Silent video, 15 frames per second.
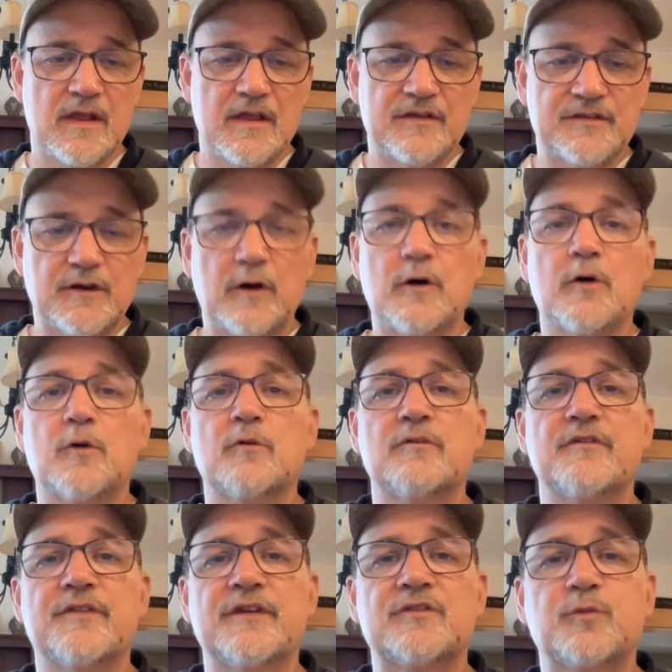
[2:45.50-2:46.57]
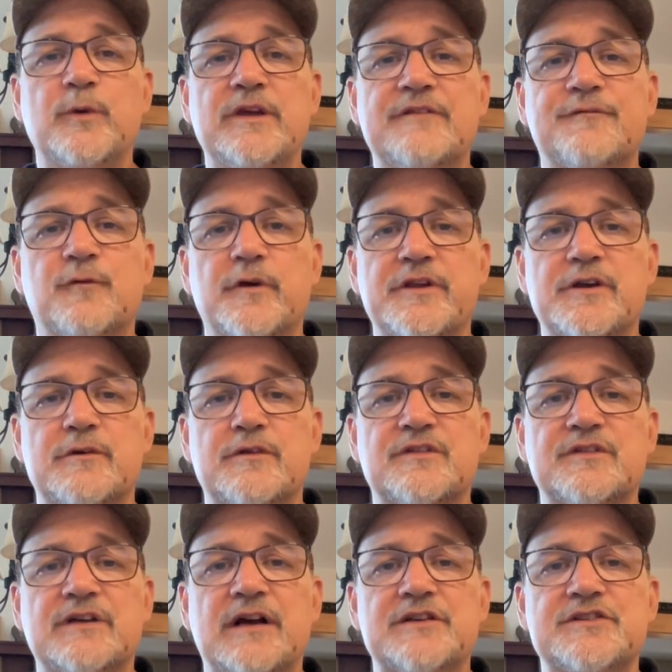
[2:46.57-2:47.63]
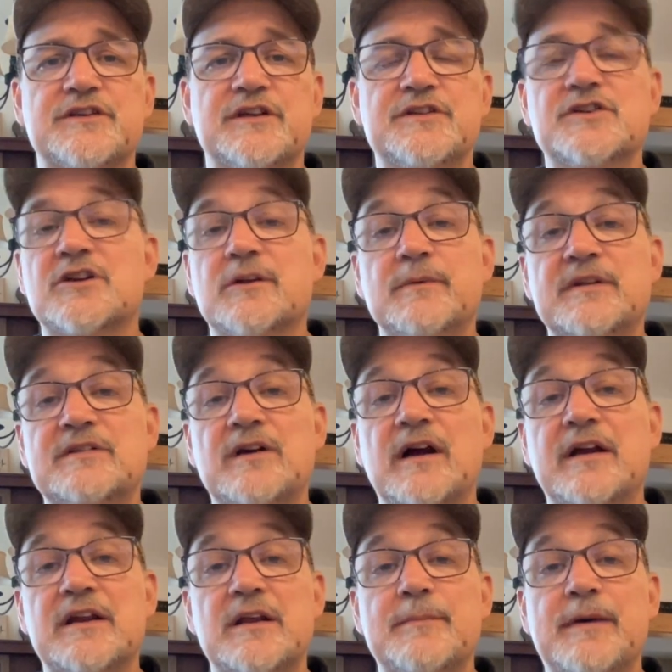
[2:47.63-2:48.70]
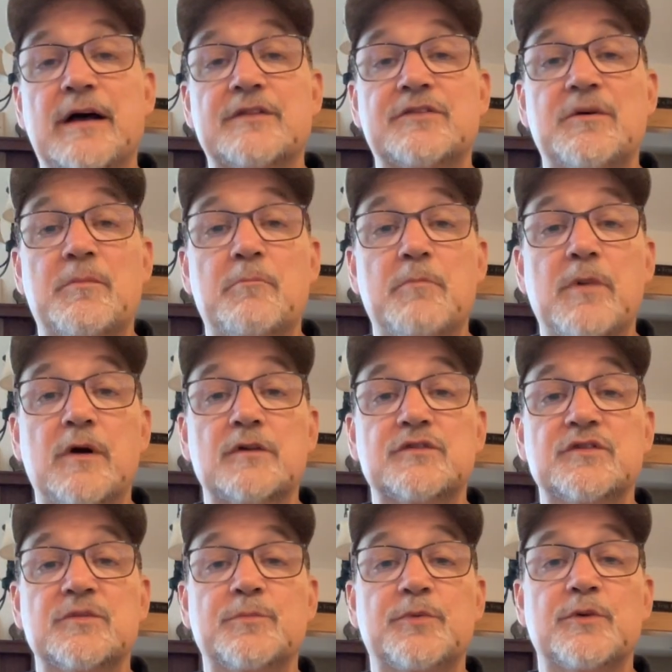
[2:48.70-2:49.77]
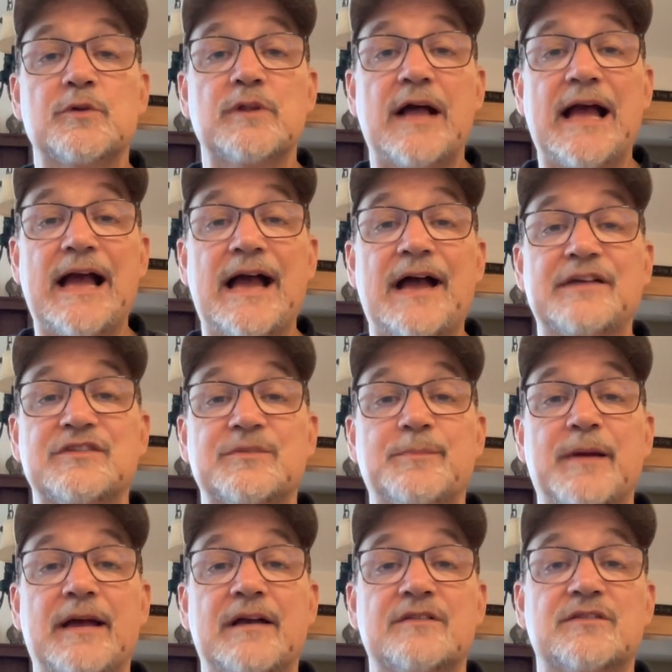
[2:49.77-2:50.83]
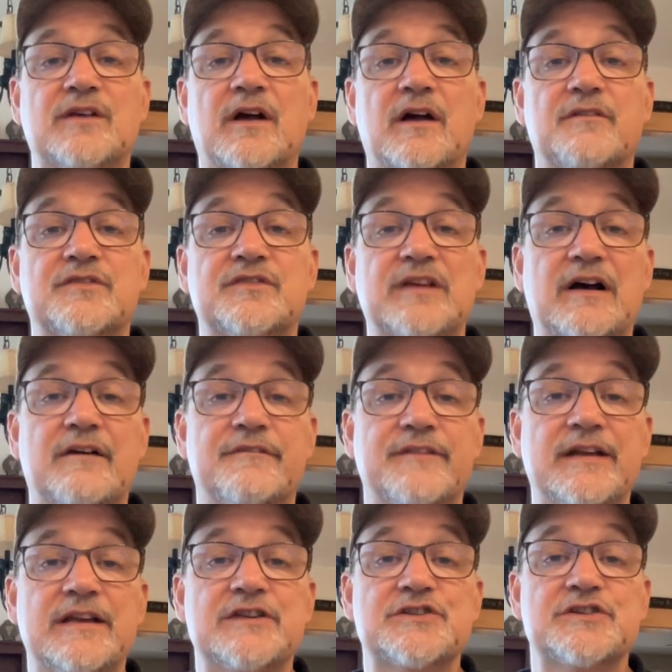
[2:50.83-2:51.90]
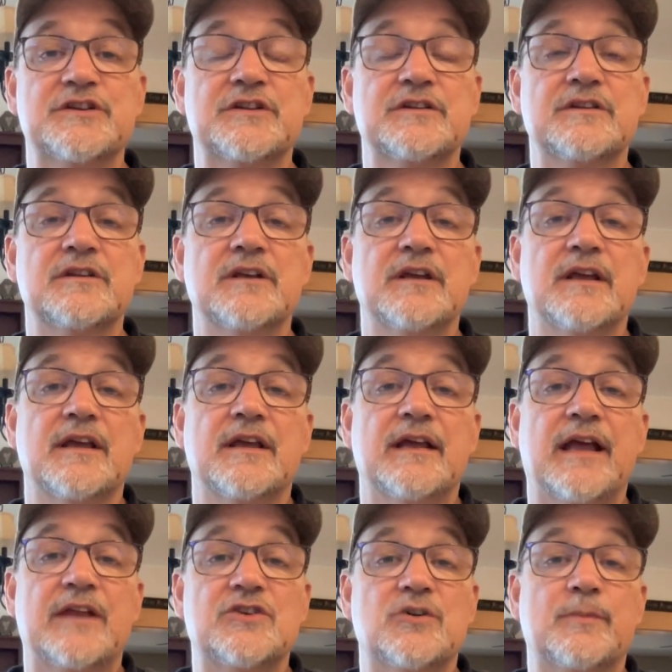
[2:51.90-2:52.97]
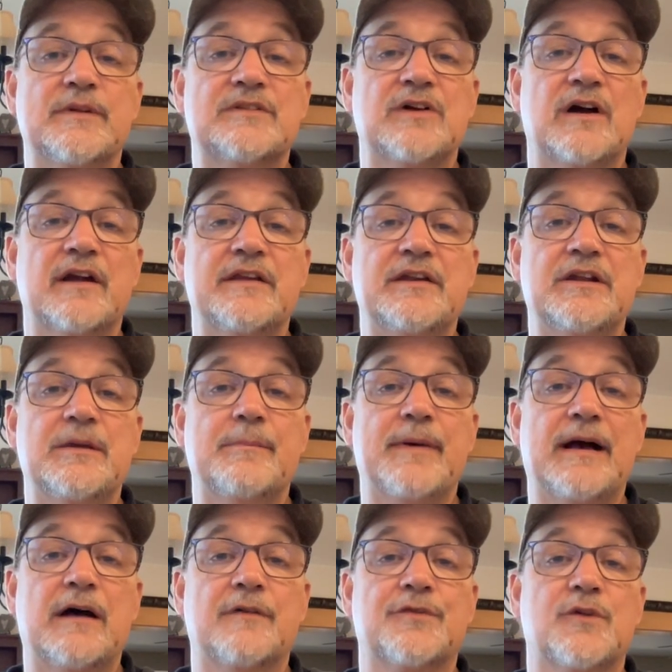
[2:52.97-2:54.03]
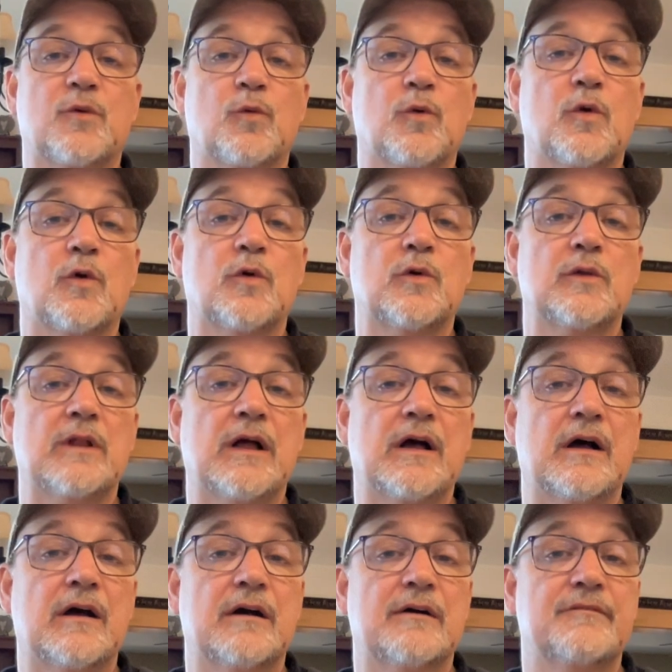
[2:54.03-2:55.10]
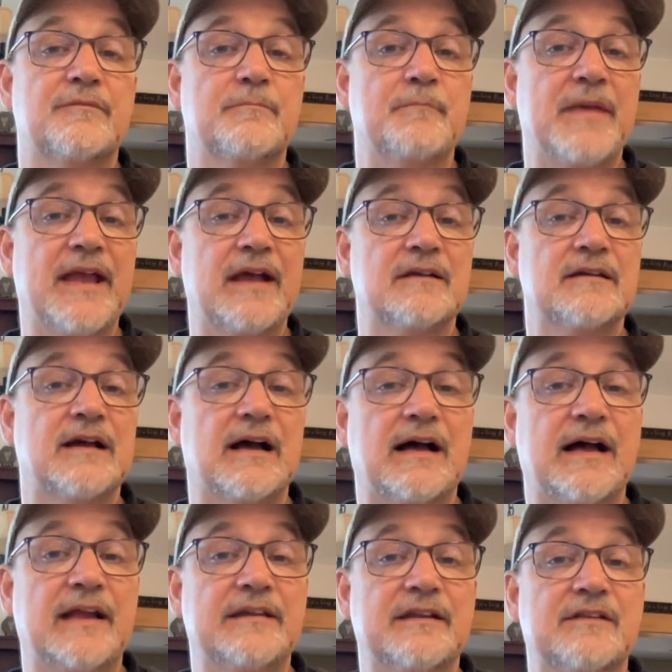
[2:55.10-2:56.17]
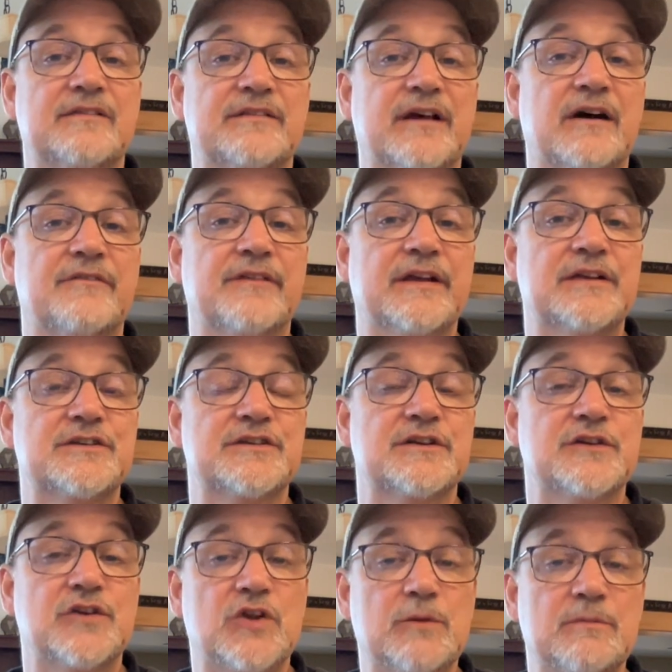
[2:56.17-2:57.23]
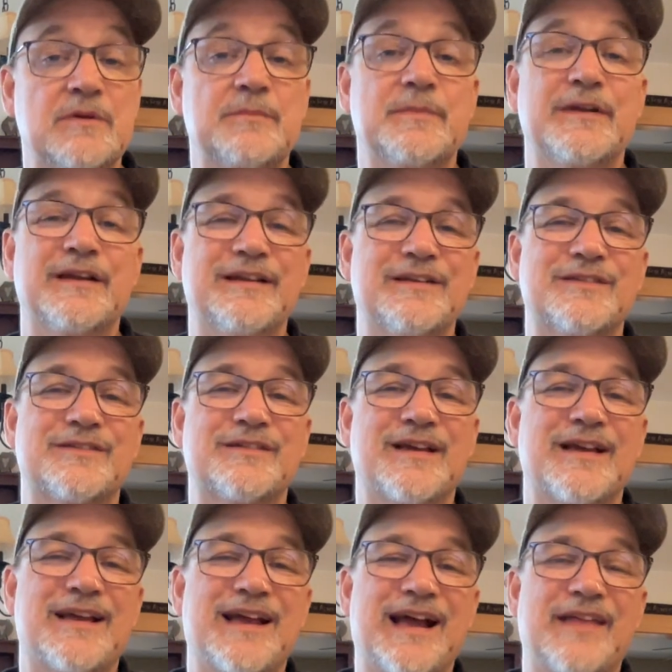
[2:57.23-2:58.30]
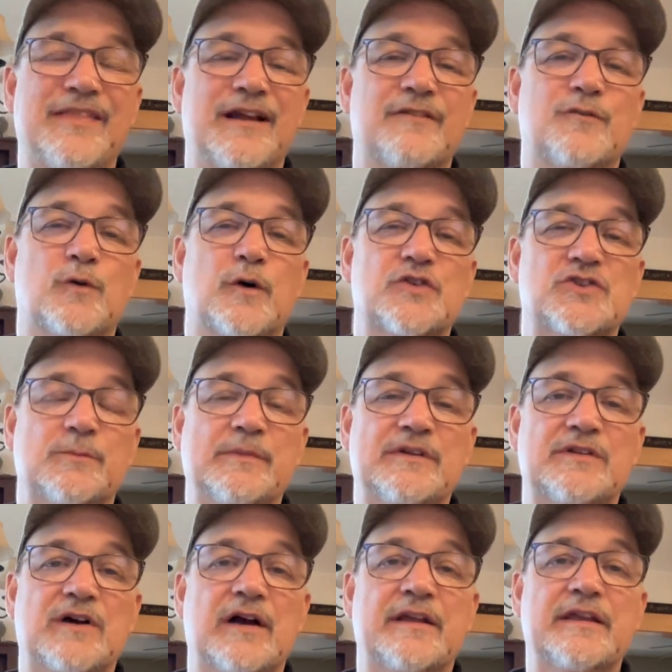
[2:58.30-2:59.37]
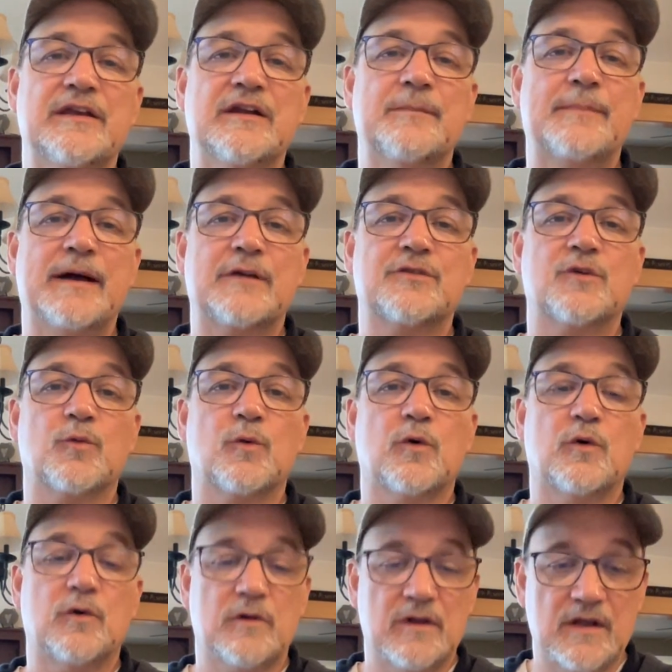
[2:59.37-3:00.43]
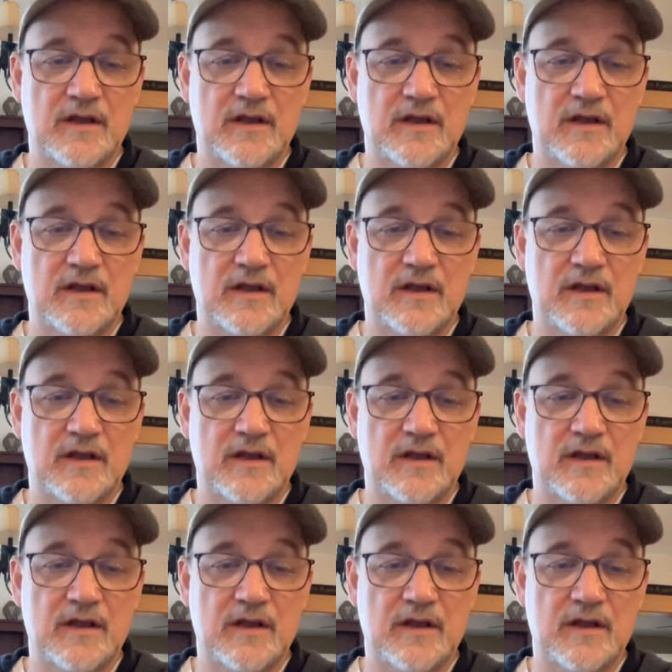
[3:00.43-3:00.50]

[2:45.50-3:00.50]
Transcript: So this week for your discussion, you're going to be talking about the multiple aspects of salvation, and you'll be talking about the role of mankind in salvation, human beings, and then of course you'll be talking about the role